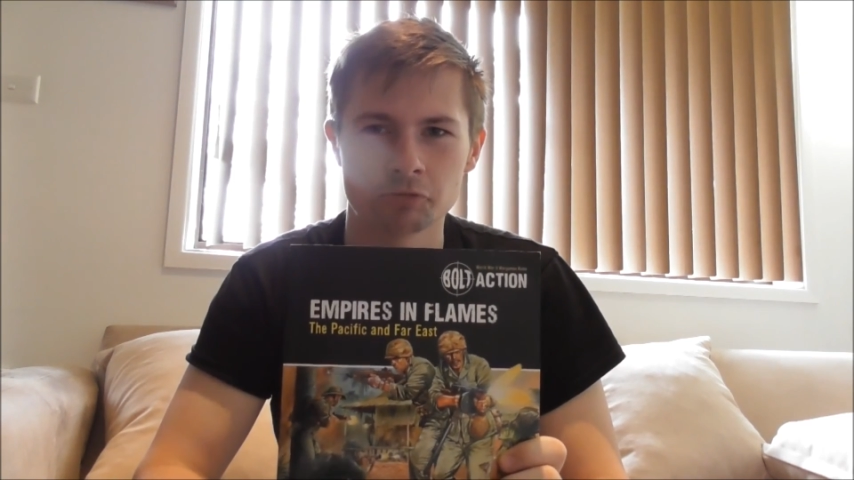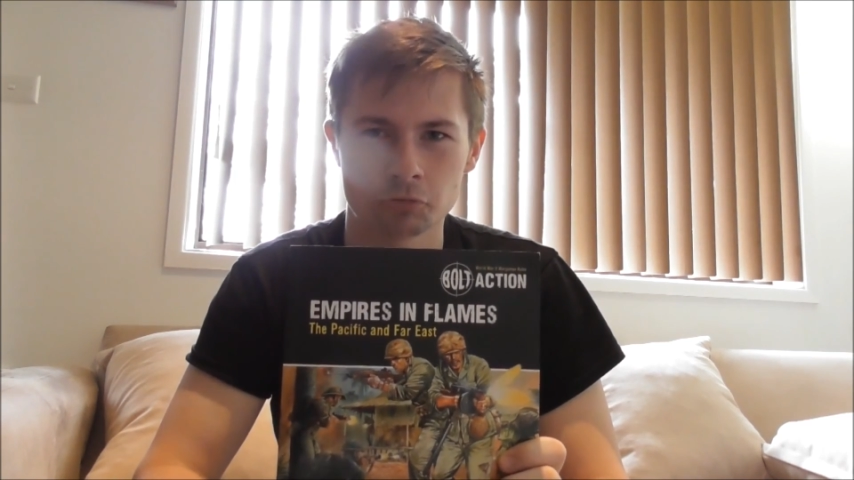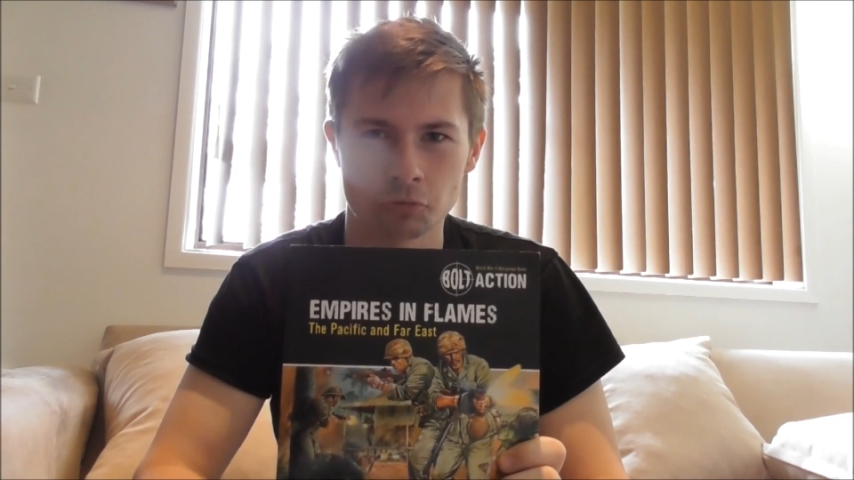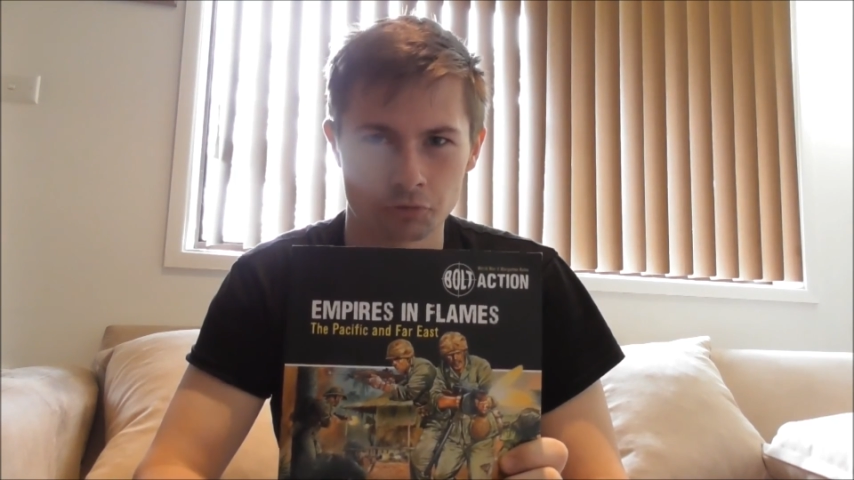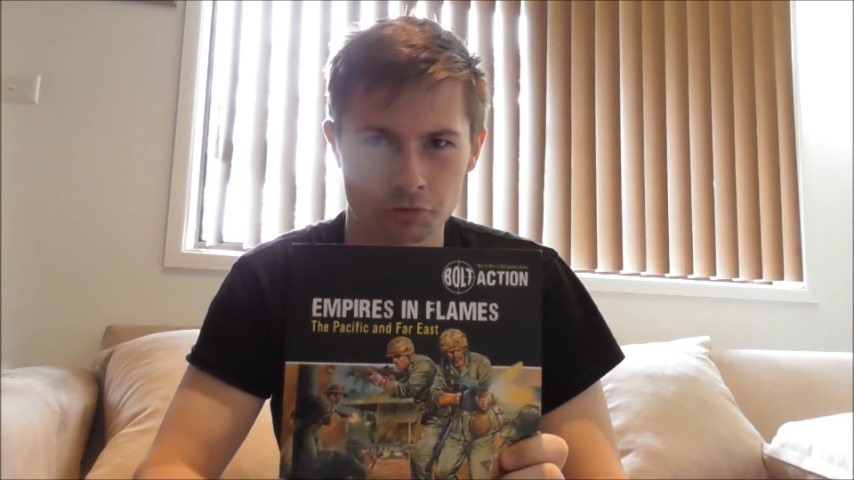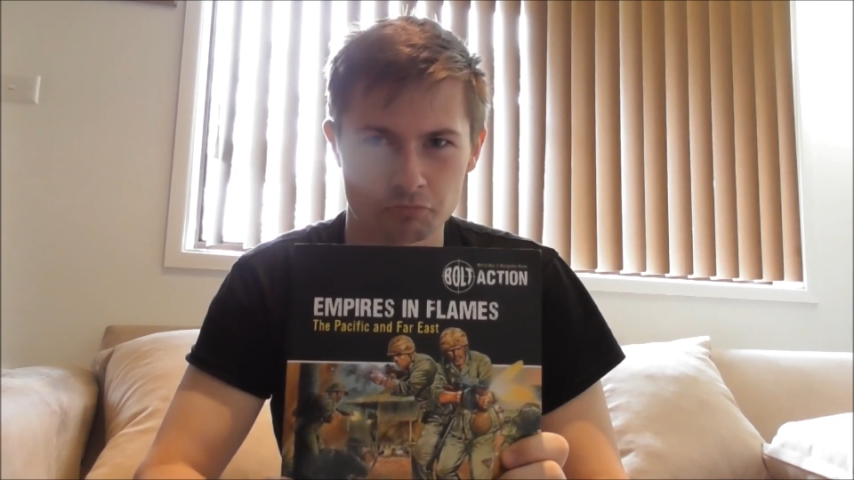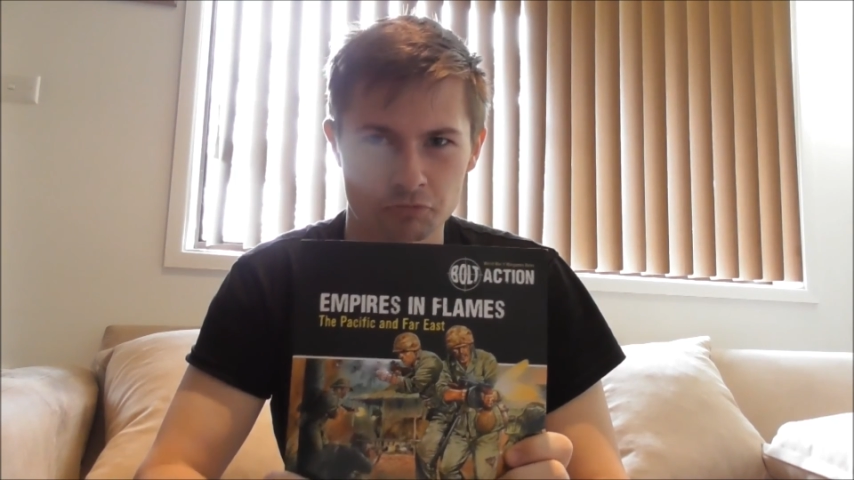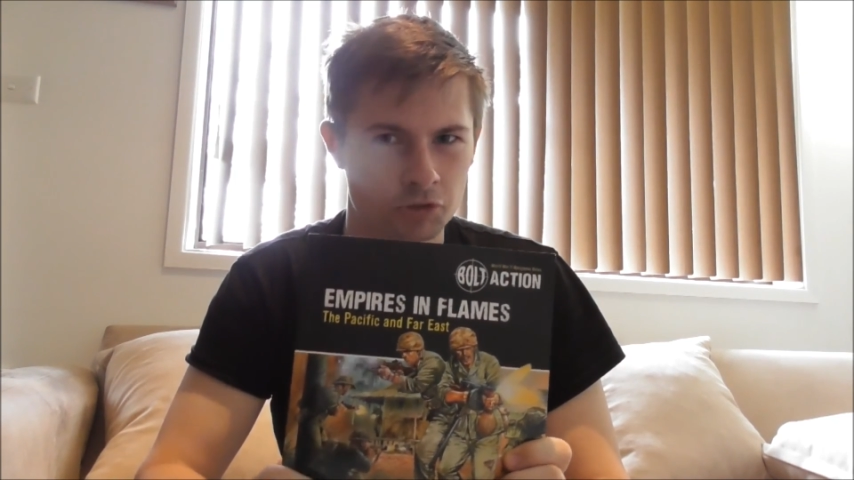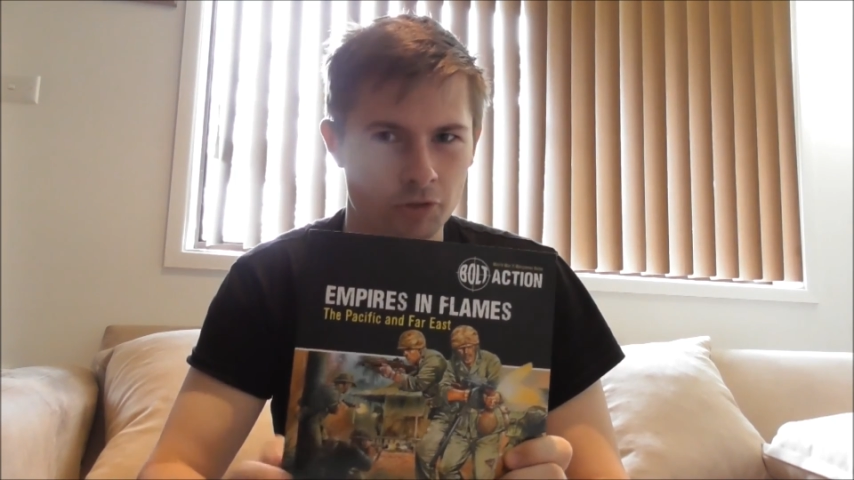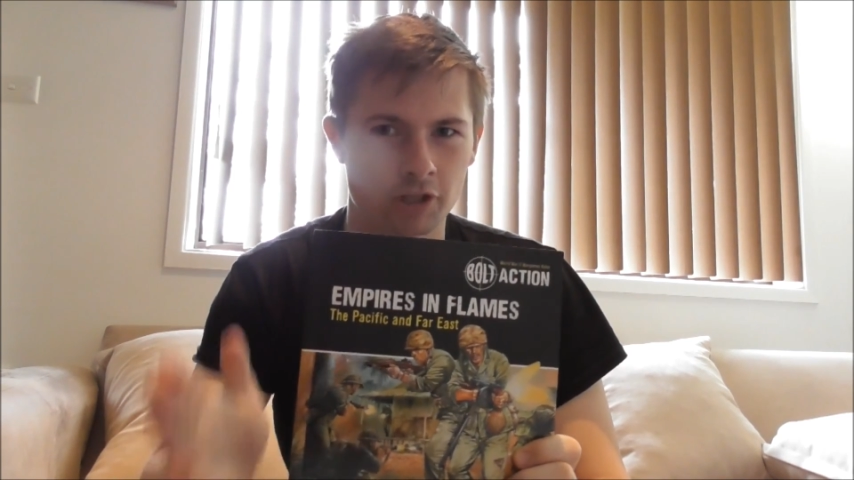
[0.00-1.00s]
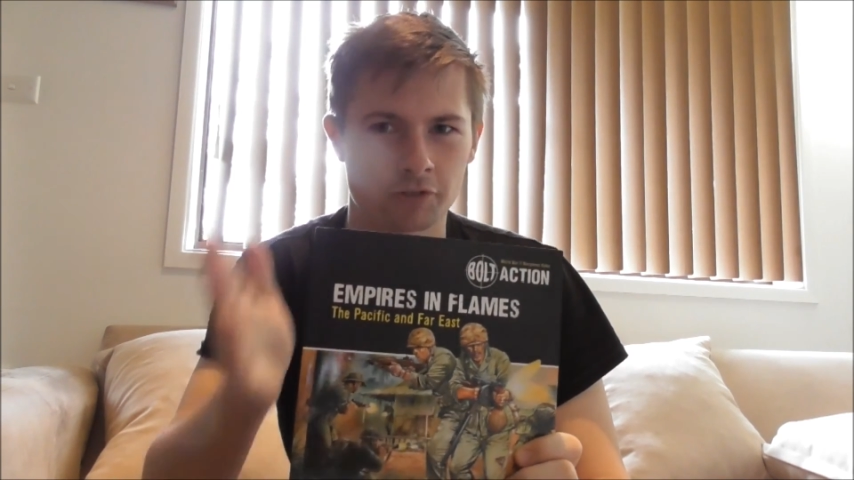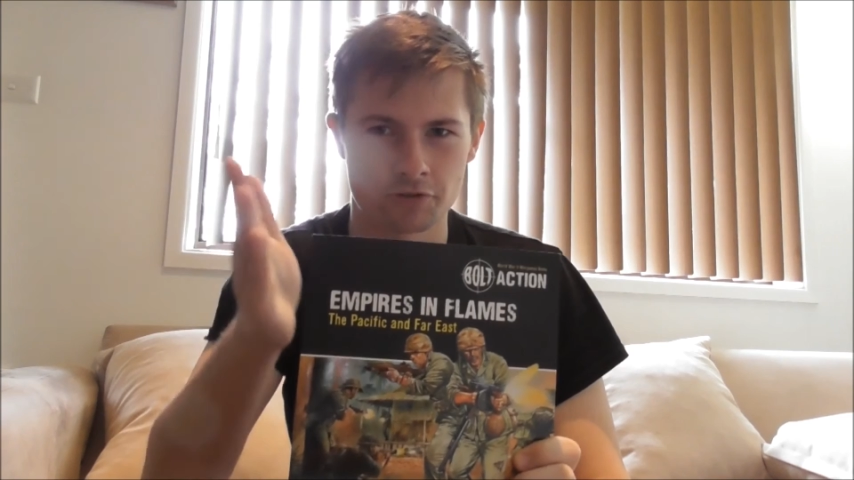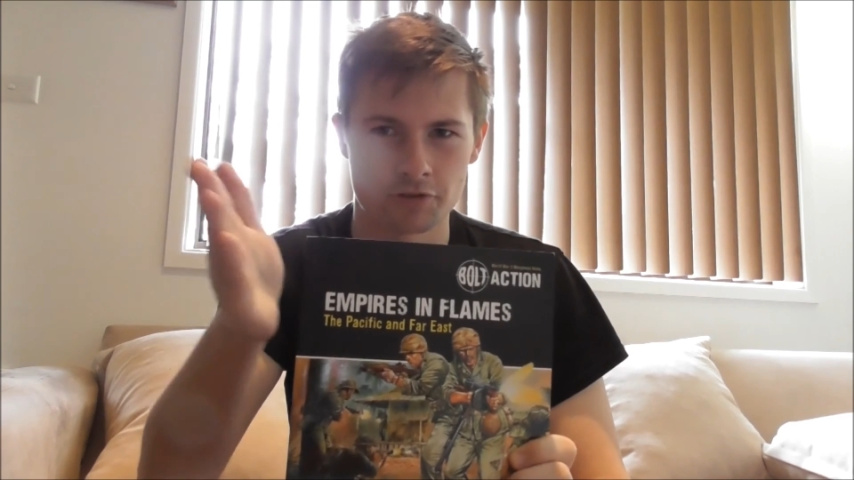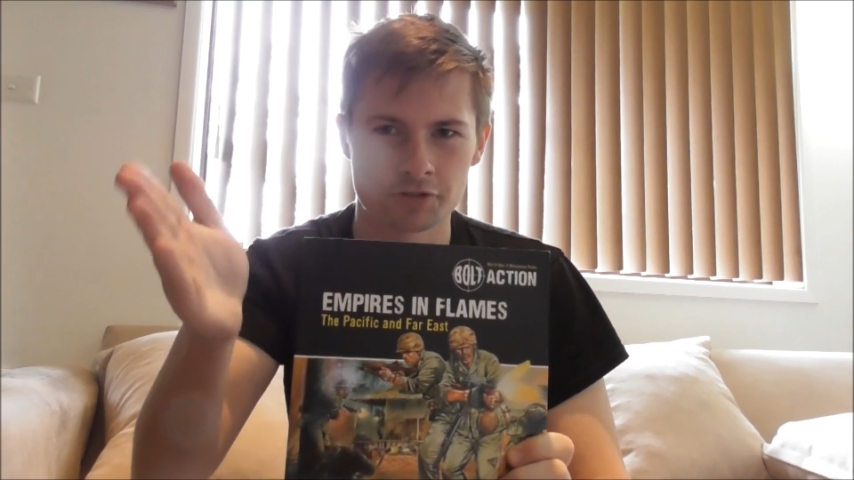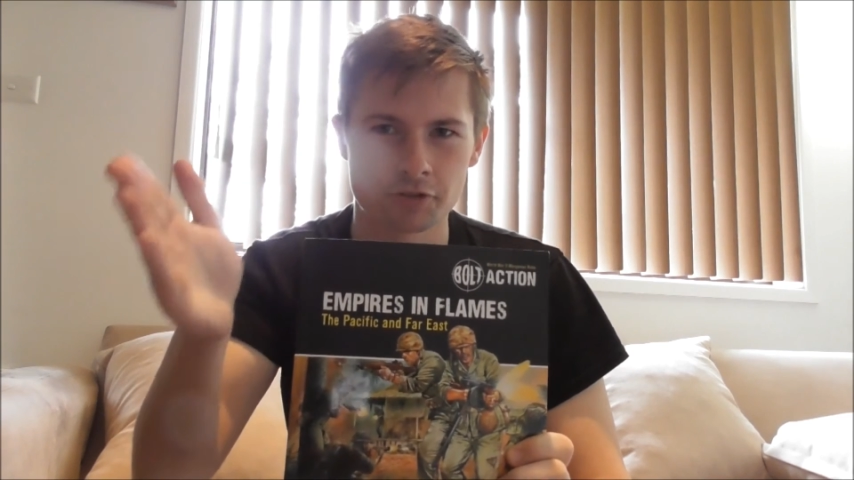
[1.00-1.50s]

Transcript: recorded straight after the other,